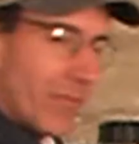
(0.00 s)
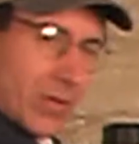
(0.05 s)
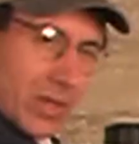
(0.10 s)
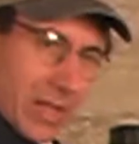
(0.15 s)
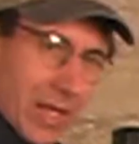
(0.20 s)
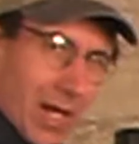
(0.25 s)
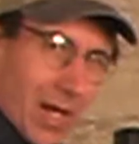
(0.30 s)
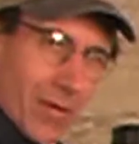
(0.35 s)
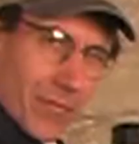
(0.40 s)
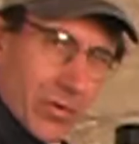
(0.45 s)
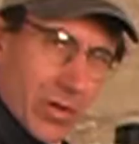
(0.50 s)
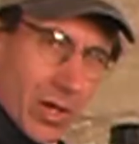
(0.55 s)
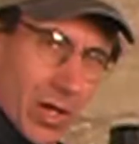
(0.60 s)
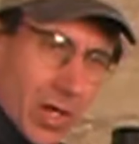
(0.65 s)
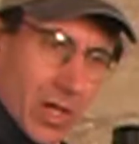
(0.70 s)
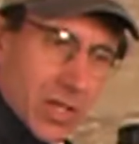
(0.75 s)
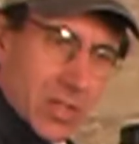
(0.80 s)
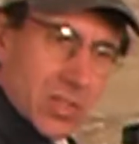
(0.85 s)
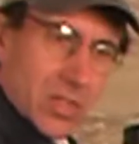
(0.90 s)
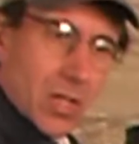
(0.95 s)
a
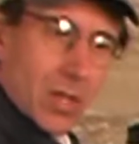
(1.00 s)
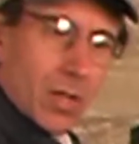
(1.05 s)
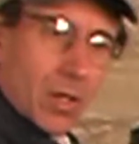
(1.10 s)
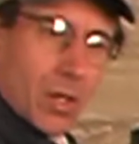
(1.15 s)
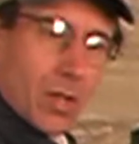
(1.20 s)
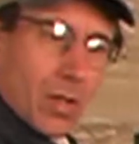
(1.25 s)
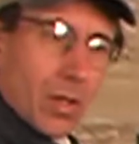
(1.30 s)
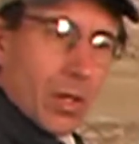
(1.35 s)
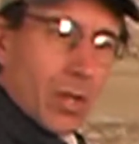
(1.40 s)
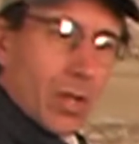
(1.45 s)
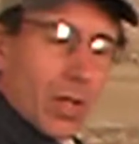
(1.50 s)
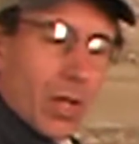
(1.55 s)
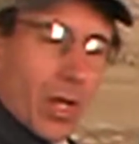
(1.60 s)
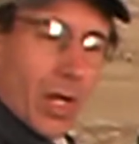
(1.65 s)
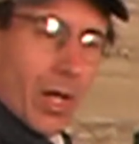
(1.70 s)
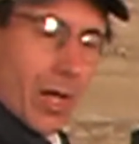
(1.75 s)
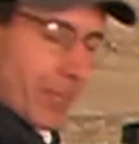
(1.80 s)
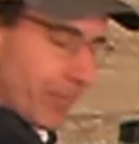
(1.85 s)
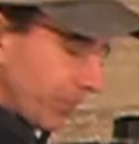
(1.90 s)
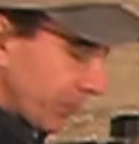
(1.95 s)
galvanized
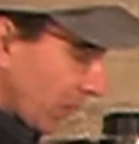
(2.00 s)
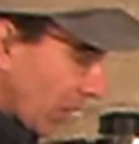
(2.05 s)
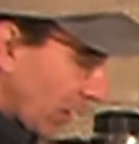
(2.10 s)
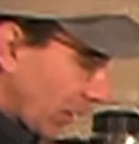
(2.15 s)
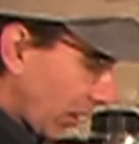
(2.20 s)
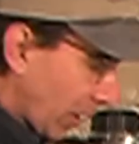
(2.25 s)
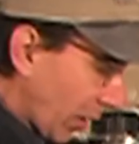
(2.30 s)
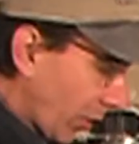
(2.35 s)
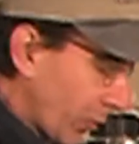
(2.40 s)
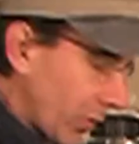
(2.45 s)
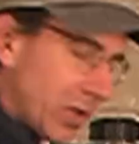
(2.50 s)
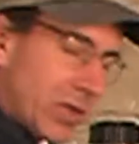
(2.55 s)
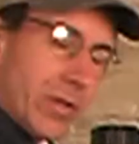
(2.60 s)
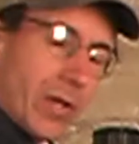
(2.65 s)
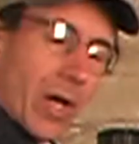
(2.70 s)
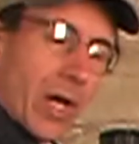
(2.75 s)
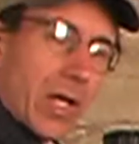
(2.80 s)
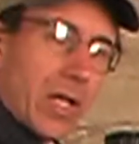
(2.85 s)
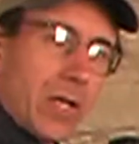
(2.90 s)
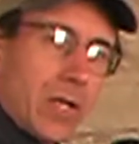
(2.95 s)
liquid
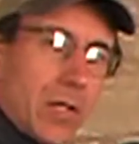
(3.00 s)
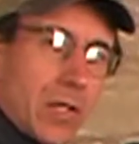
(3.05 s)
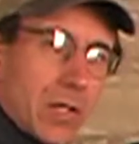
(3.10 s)
tight